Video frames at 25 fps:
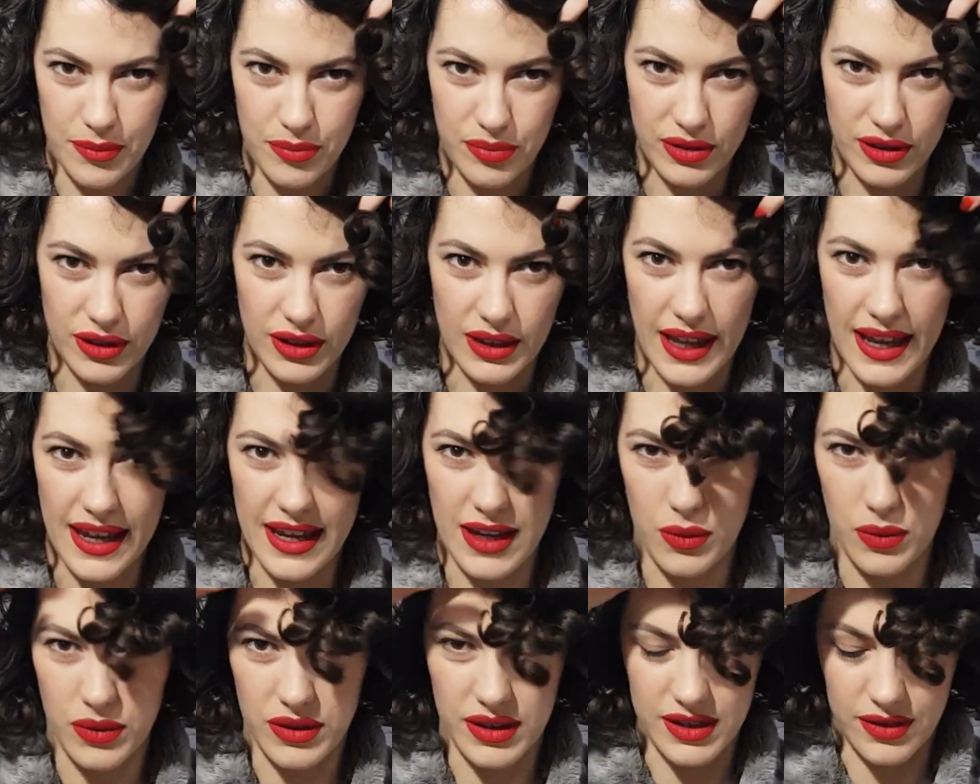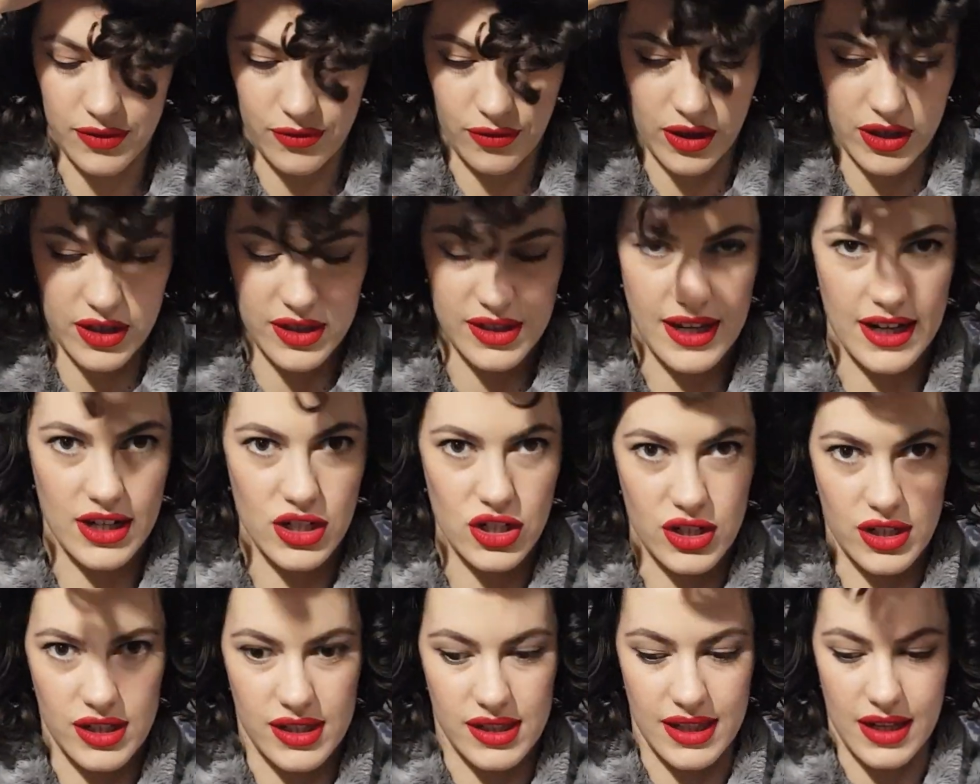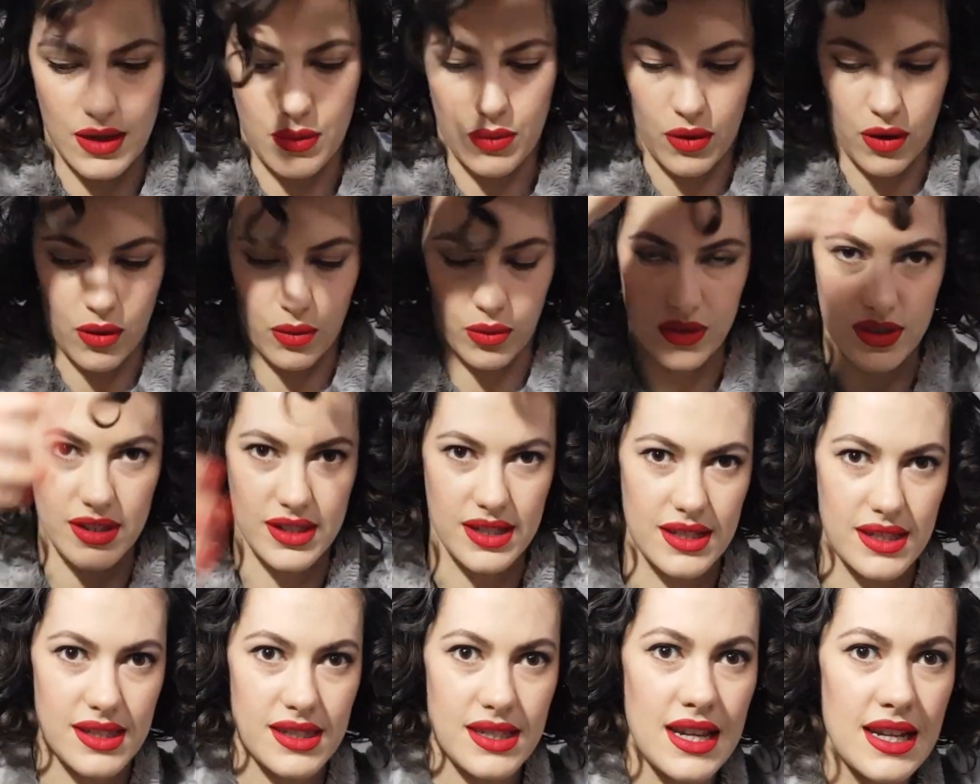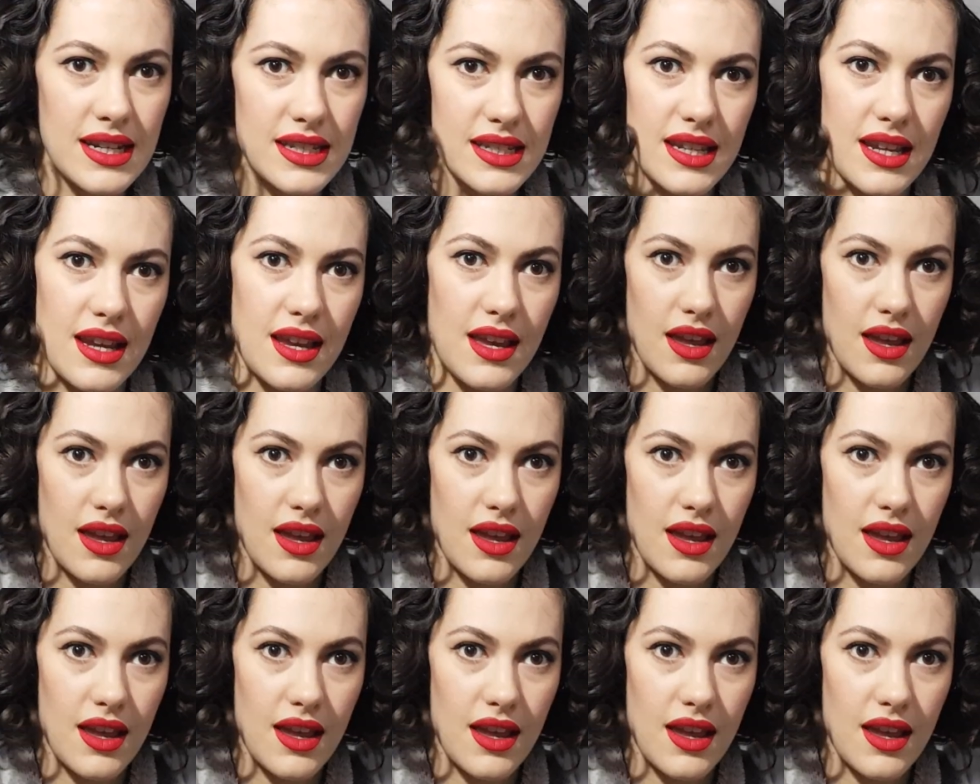playing with this front section to see where it wants to sit.